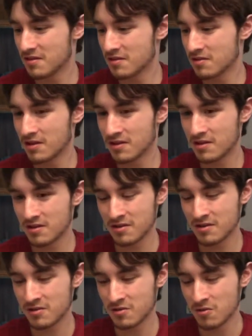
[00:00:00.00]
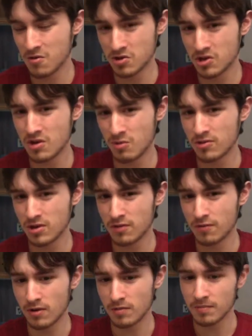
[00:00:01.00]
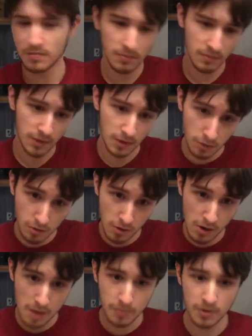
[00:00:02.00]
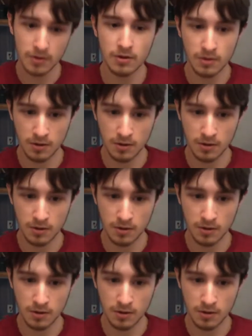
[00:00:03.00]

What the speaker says: they're like, who is she and where's she from? They look her up.